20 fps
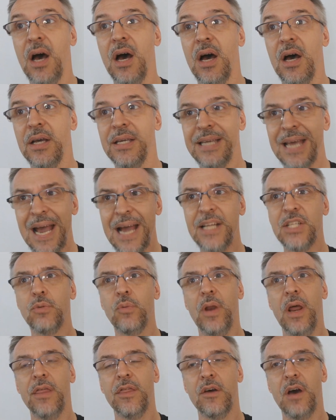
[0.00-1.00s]
Uh, yeah, it's
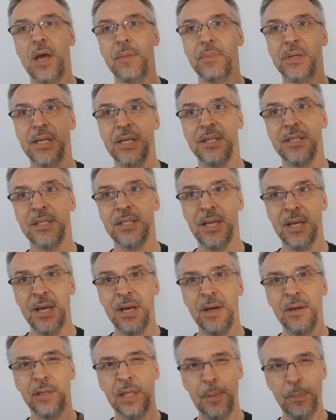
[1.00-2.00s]
what I thought because
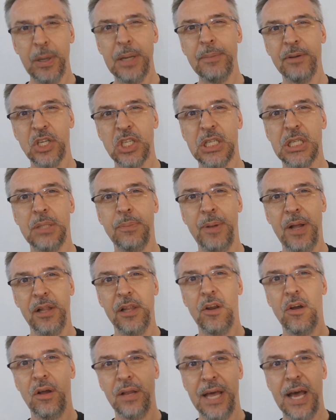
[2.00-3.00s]
they pretty much
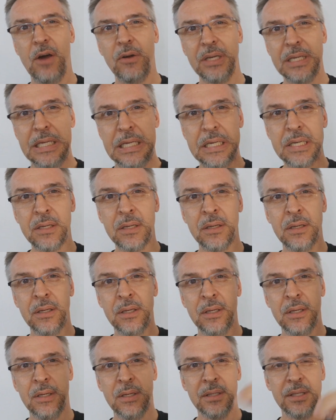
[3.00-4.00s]
spell it all out in
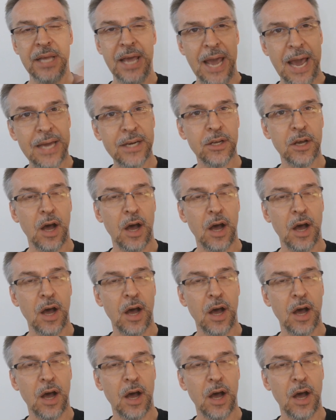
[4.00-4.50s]
the ad